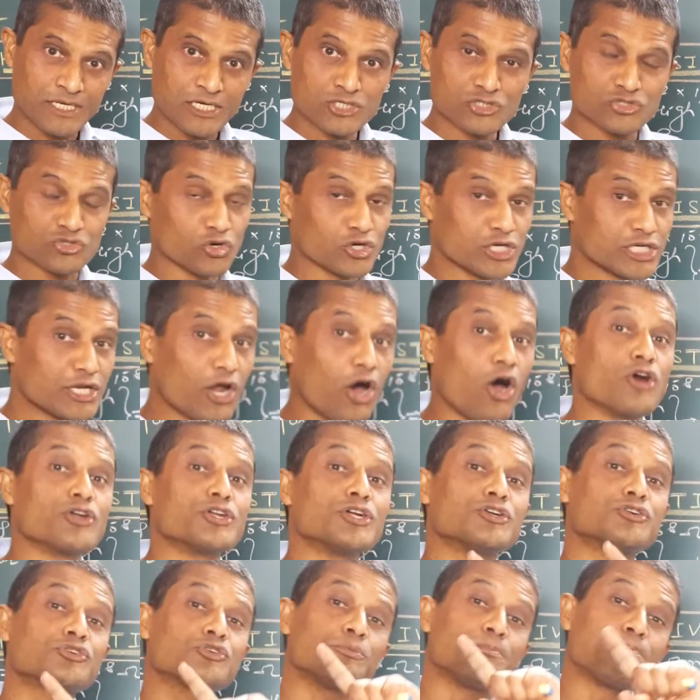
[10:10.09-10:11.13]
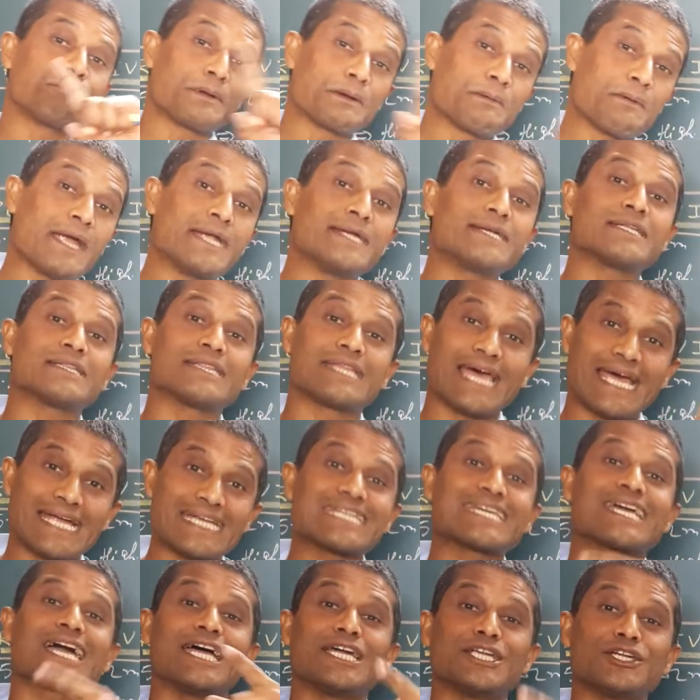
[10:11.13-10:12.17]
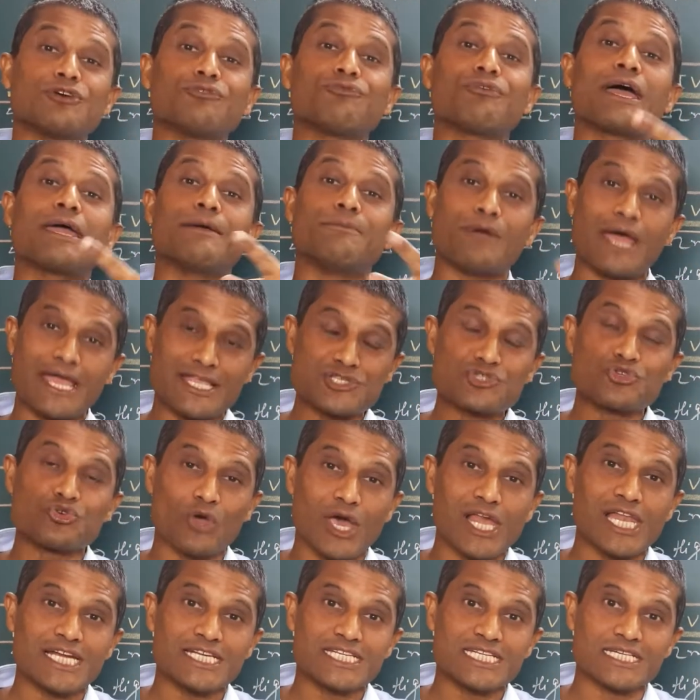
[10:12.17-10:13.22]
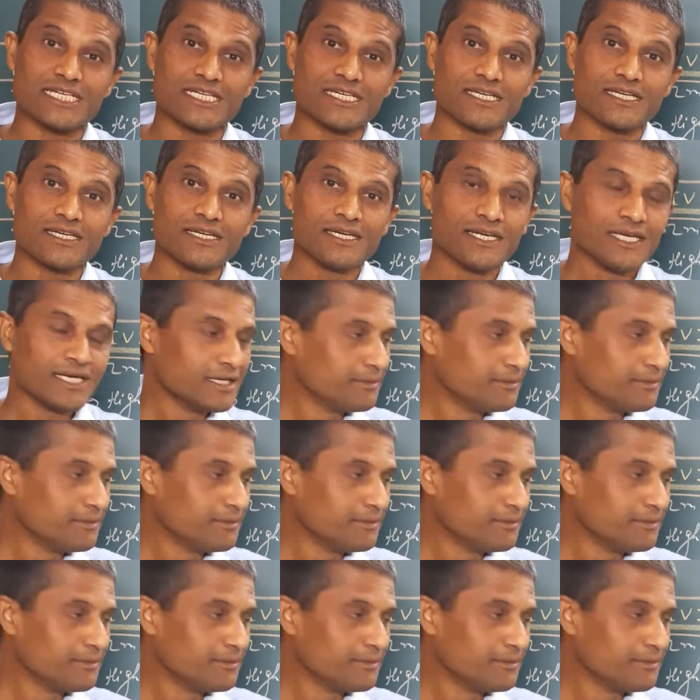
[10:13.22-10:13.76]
So in order to prevent that kind of eventuality,